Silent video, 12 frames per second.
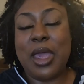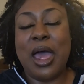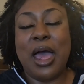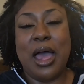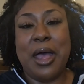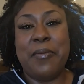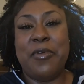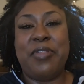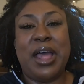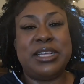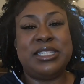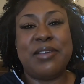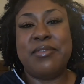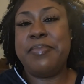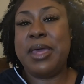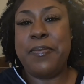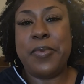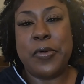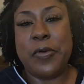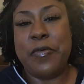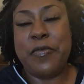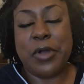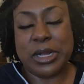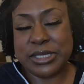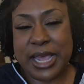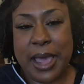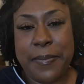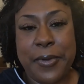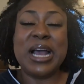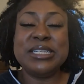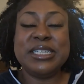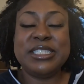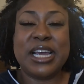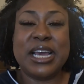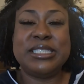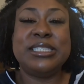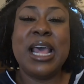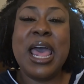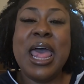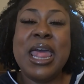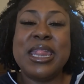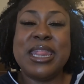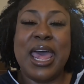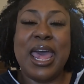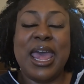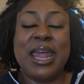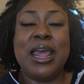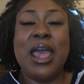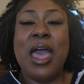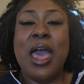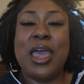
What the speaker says: with like 7 people, for example, I suggest that